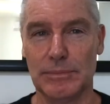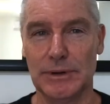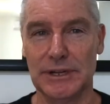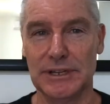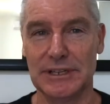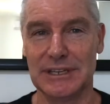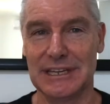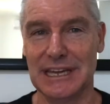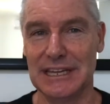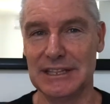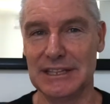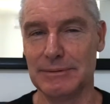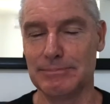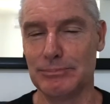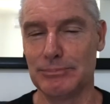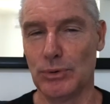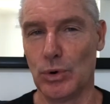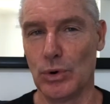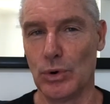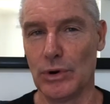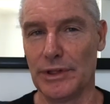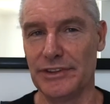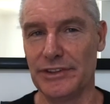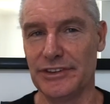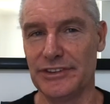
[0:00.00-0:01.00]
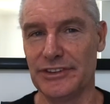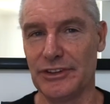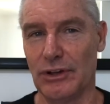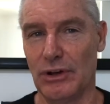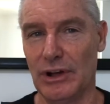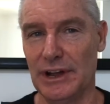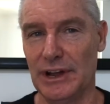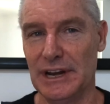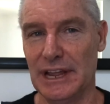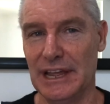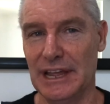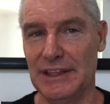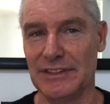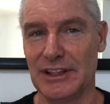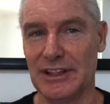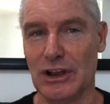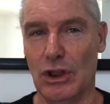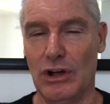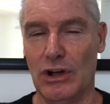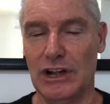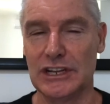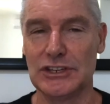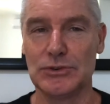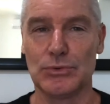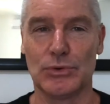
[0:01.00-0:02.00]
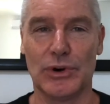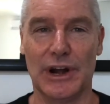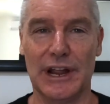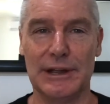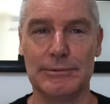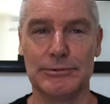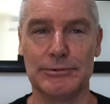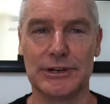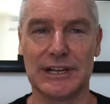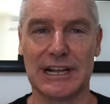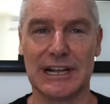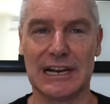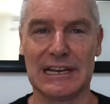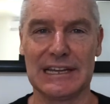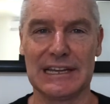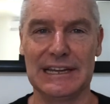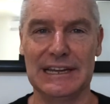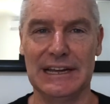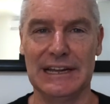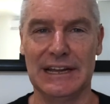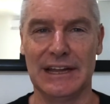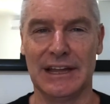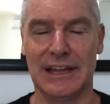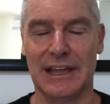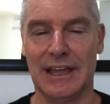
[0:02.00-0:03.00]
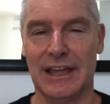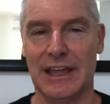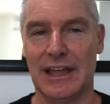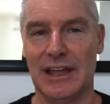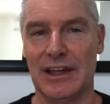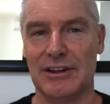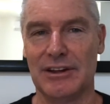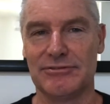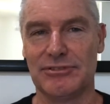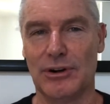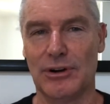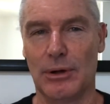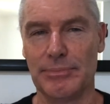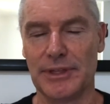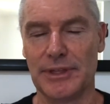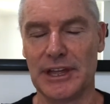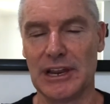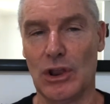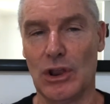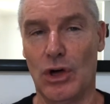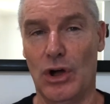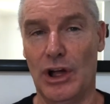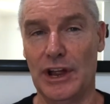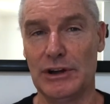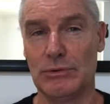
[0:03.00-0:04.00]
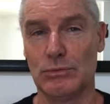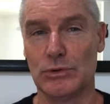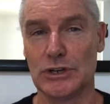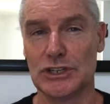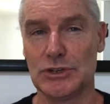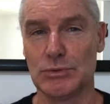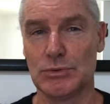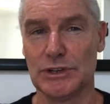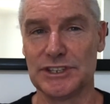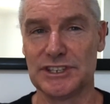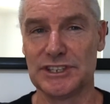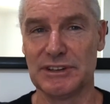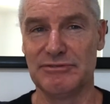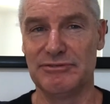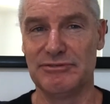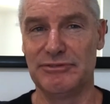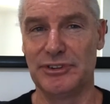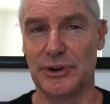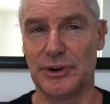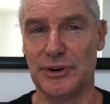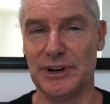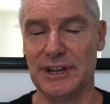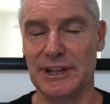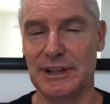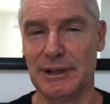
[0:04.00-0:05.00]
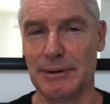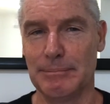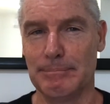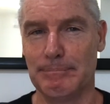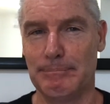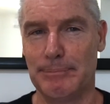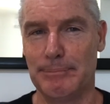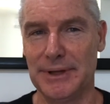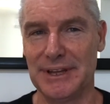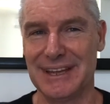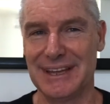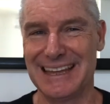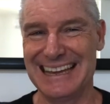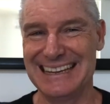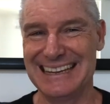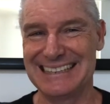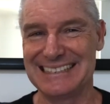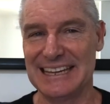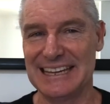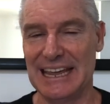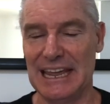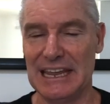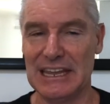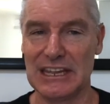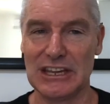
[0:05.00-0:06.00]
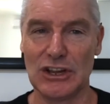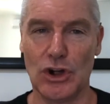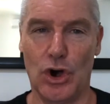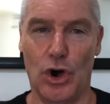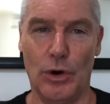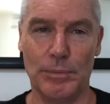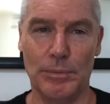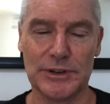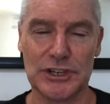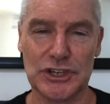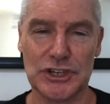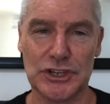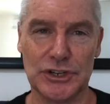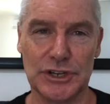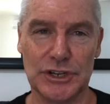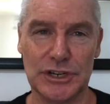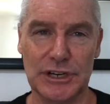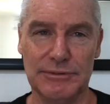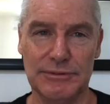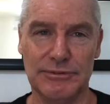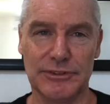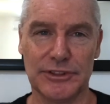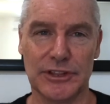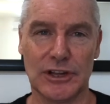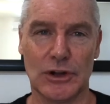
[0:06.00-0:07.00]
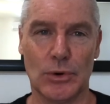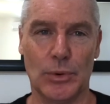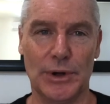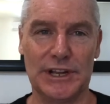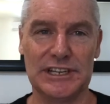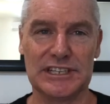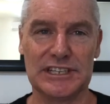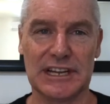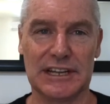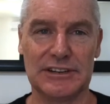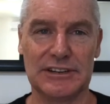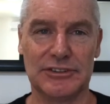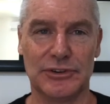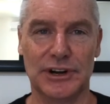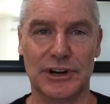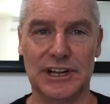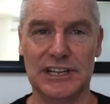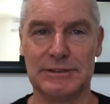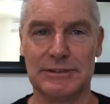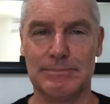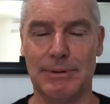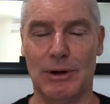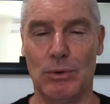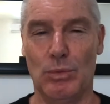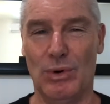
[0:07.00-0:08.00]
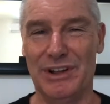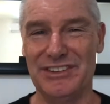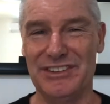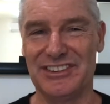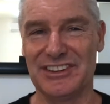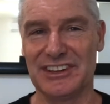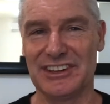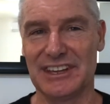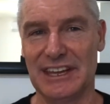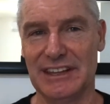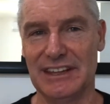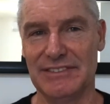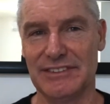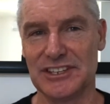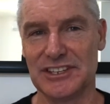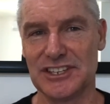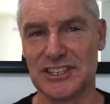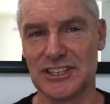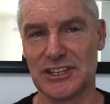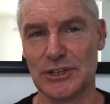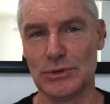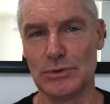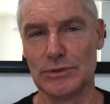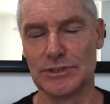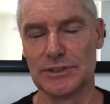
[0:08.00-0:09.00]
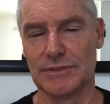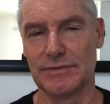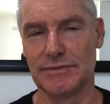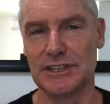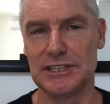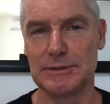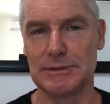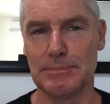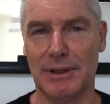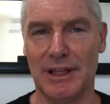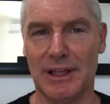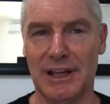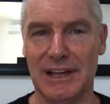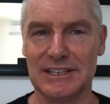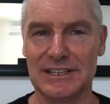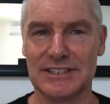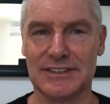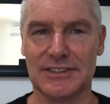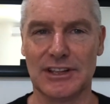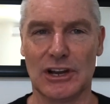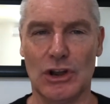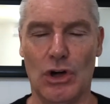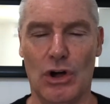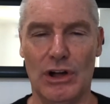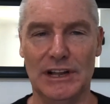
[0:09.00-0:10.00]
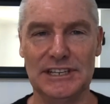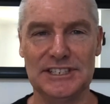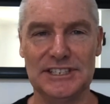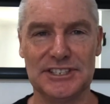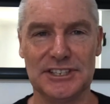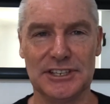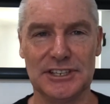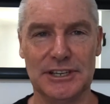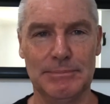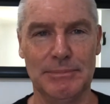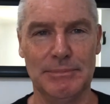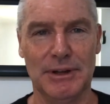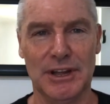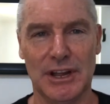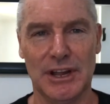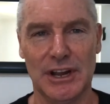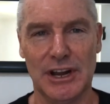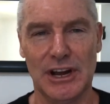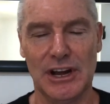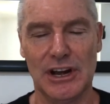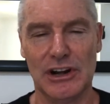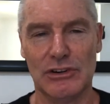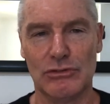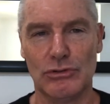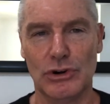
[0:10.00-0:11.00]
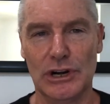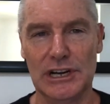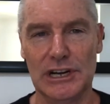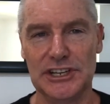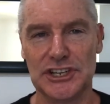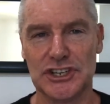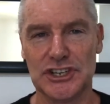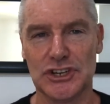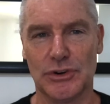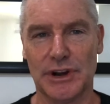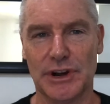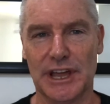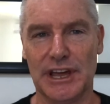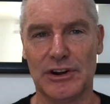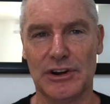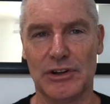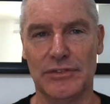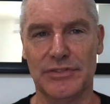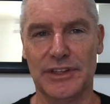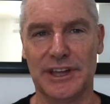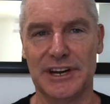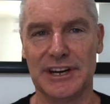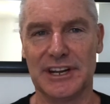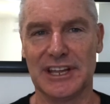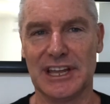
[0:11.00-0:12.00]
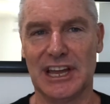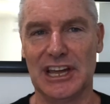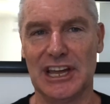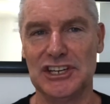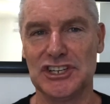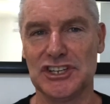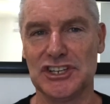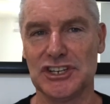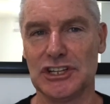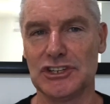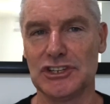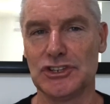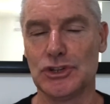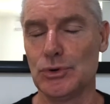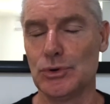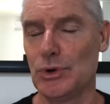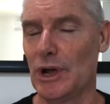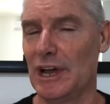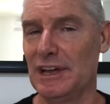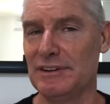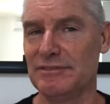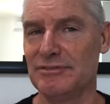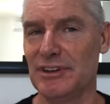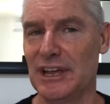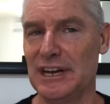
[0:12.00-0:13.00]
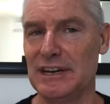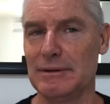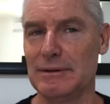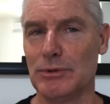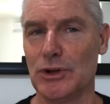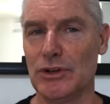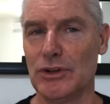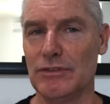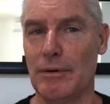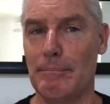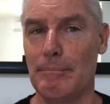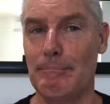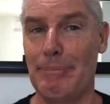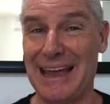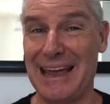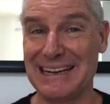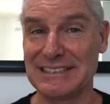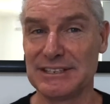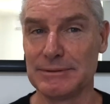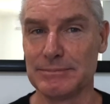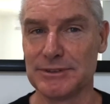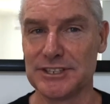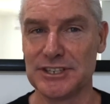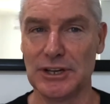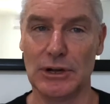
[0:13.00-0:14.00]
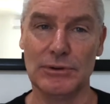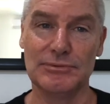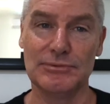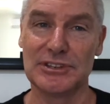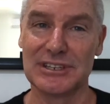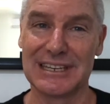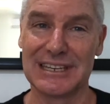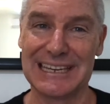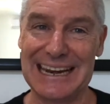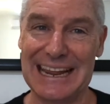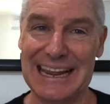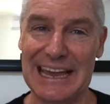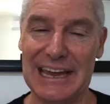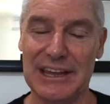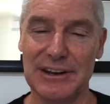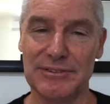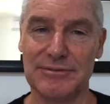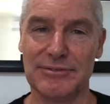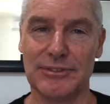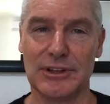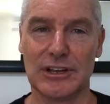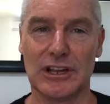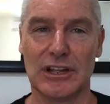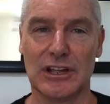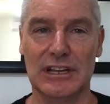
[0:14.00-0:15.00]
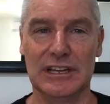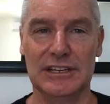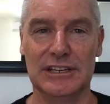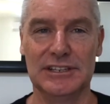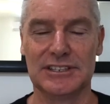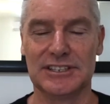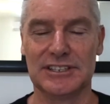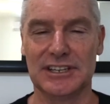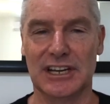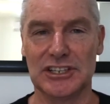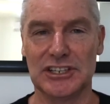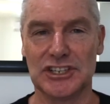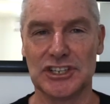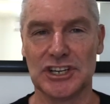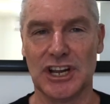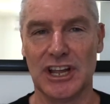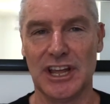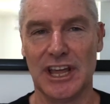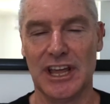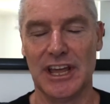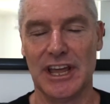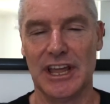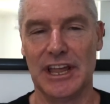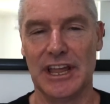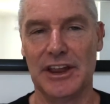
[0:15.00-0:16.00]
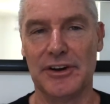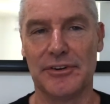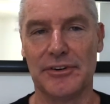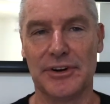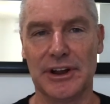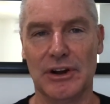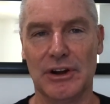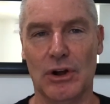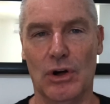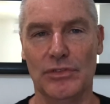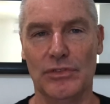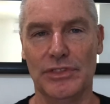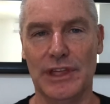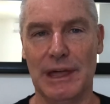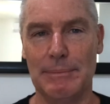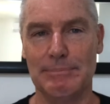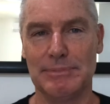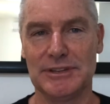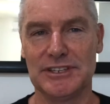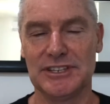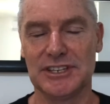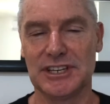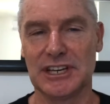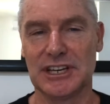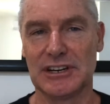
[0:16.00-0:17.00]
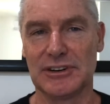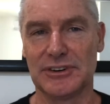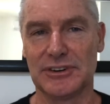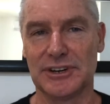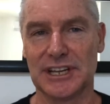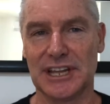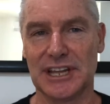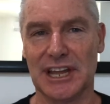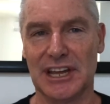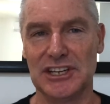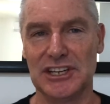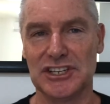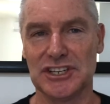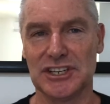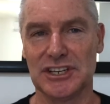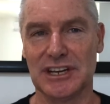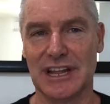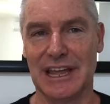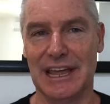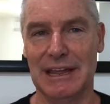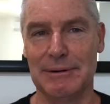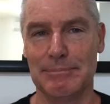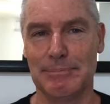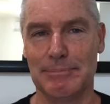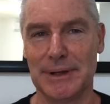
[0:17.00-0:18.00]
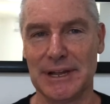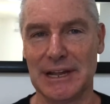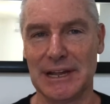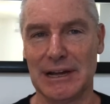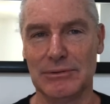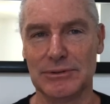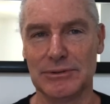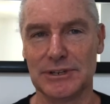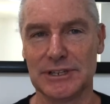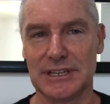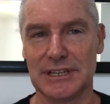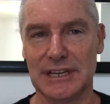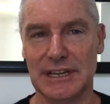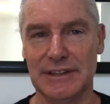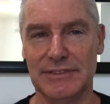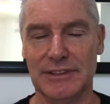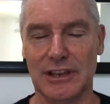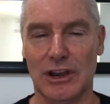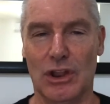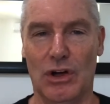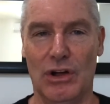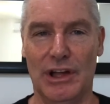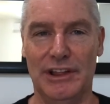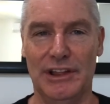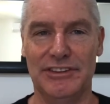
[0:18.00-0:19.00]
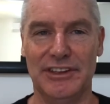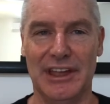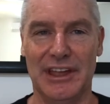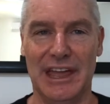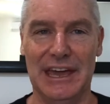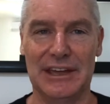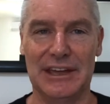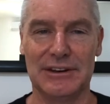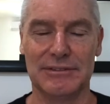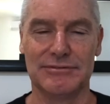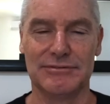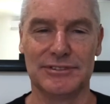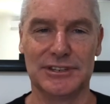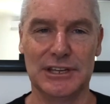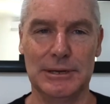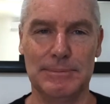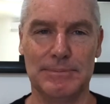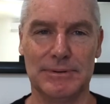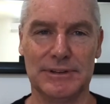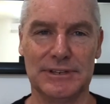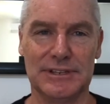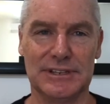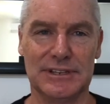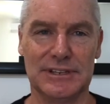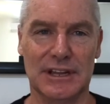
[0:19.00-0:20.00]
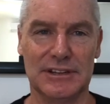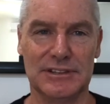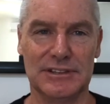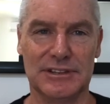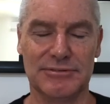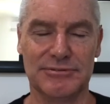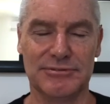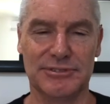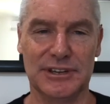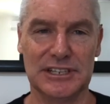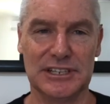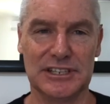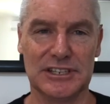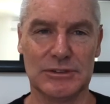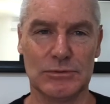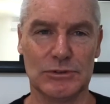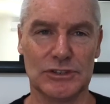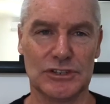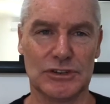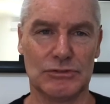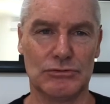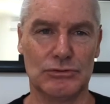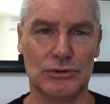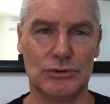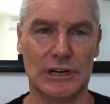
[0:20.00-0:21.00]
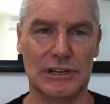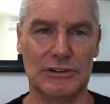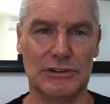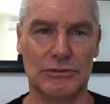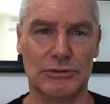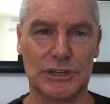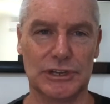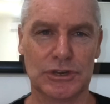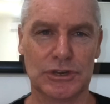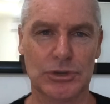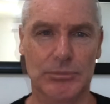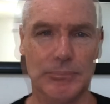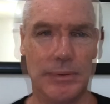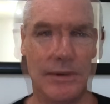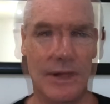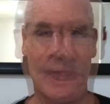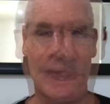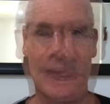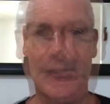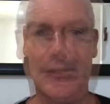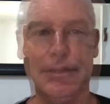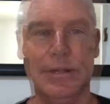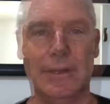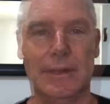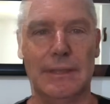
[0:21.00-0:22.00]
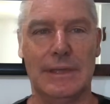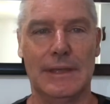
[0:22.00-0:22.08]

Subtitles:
bit, get the ball inside, and the Lions were able to clear from their line, which was a very big attacking opportunity for the Queensland Reds. But once again, the skills of these players in the Lions team really shone out on that occasion, and Duhan van der Merwe backed himself to get out of the in-touch area on that particular occasion and be able to get the Lions out of deep in defence. It was a really, good play.